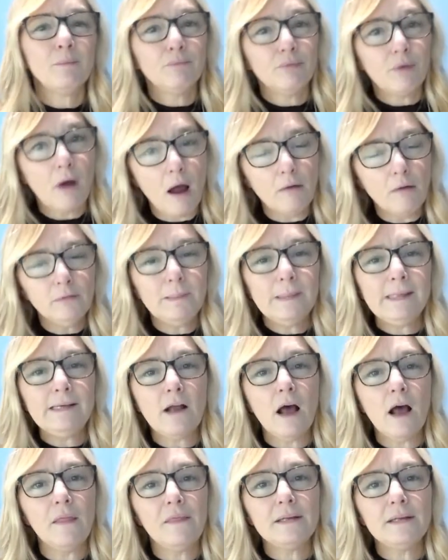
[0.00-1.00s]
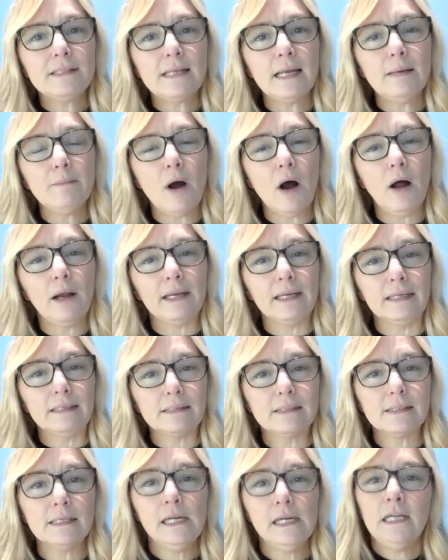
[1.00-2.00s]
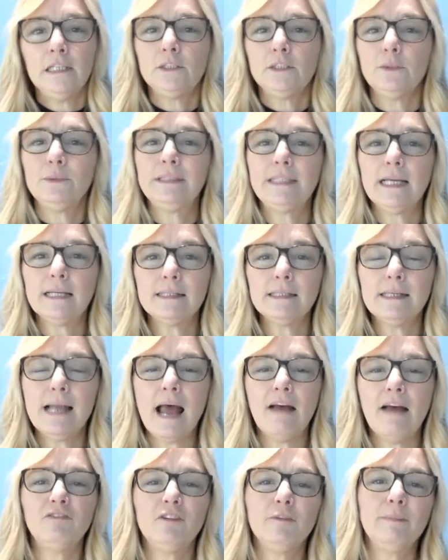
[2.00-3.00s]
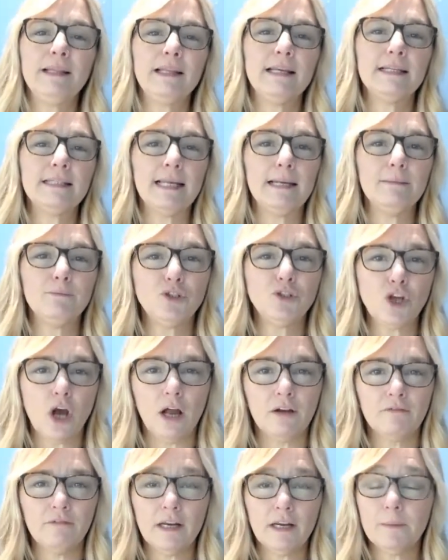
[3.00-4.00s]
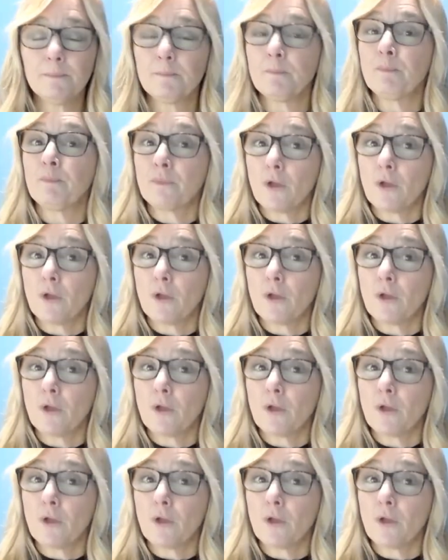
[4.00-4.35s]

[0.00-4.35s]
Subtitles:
Probably not the same audience. So it doesn't have to be the same genre.